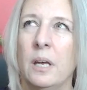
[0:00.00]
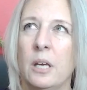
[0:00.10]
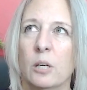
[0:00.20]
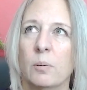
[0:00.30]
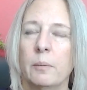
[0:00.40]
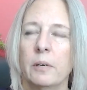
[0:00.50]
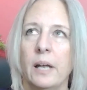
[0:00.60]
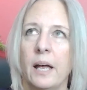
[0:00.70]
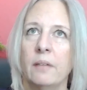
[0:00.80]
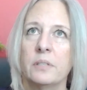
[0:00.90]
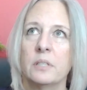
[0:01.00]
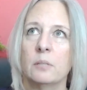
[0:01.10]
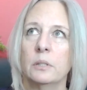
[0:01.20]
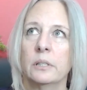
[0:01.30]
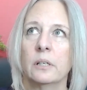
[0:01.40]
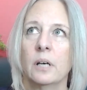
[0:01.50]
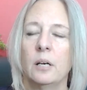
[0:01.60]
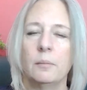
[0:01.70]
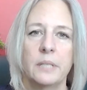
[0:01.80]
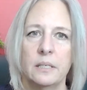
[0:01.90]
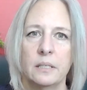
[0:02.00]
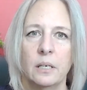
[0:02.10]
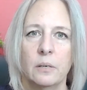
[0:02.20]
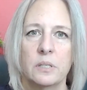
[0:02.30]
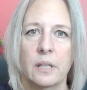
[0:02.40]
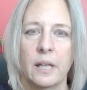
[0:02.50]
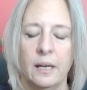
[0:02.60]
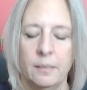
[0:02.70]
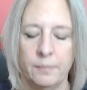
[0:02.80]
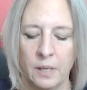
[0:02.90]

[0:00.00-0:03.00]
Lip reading: you're probably going to have similar tasting notes to that.